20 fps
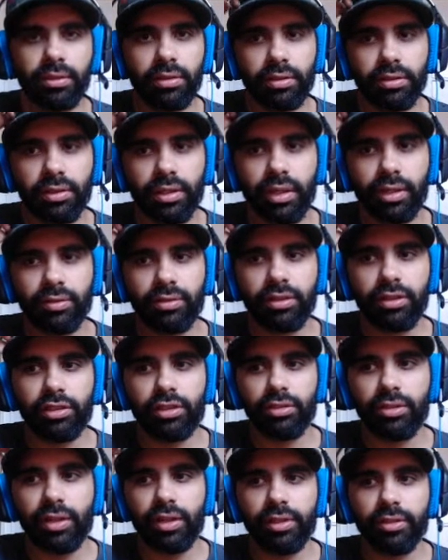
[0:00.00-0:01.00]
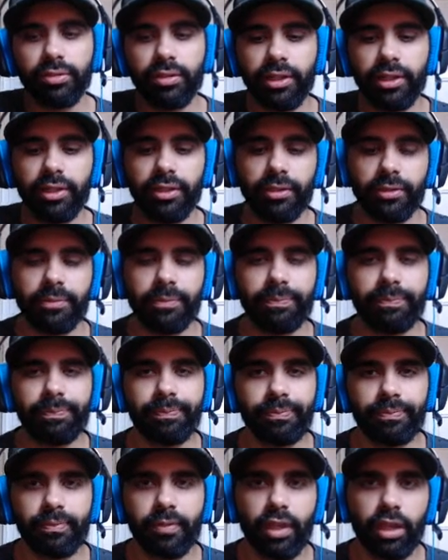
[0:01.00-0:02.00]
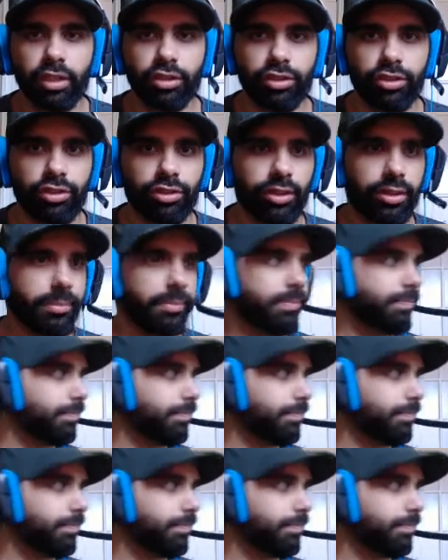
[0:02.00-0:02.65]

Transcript: and I'll teach you how to read on stream.